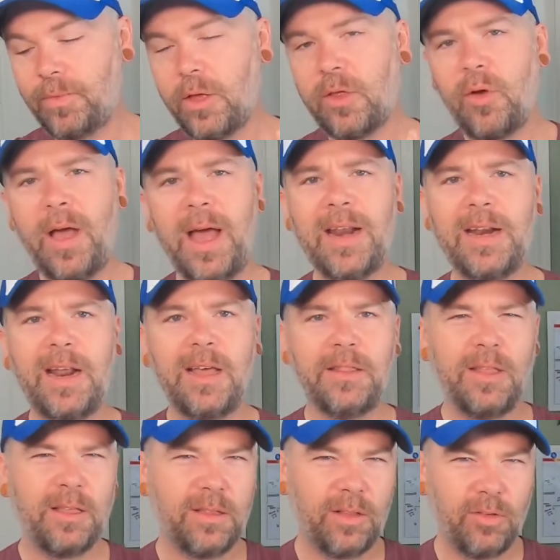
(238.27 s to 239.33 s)
So I had it
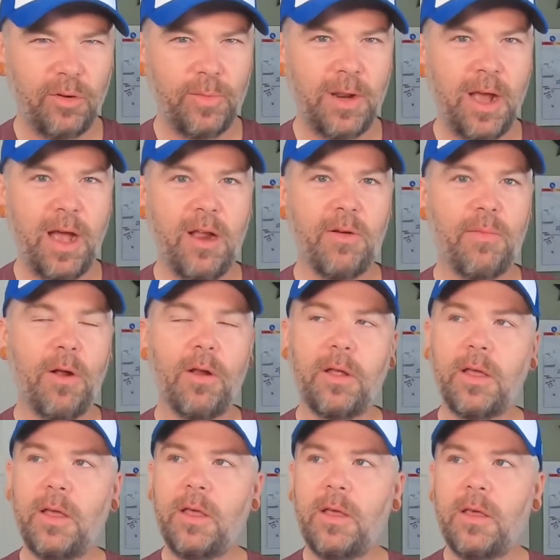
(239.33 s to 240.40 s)
at a little bit higher
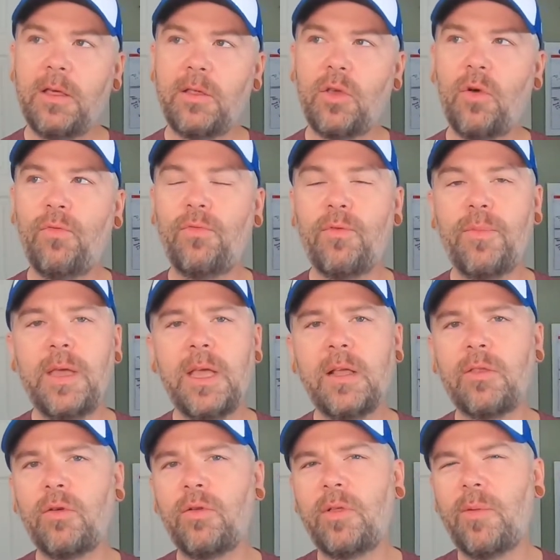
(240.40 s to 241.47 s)
mark. So for me,
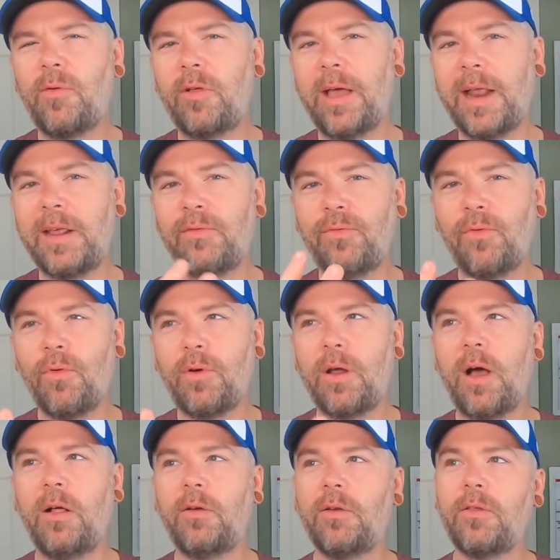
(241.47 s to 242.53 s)
I'm only adding
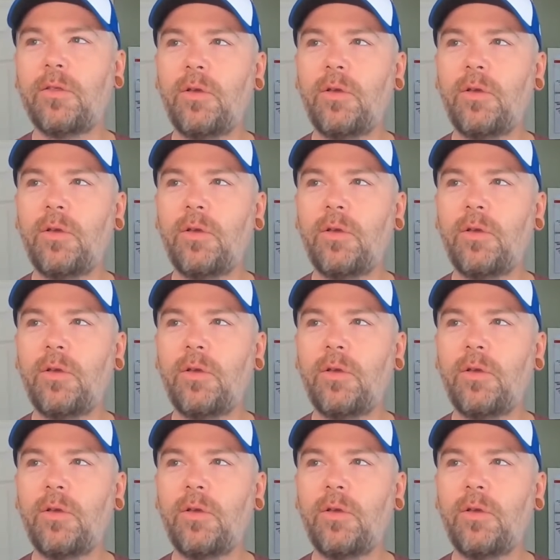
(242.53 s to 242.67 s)
$4.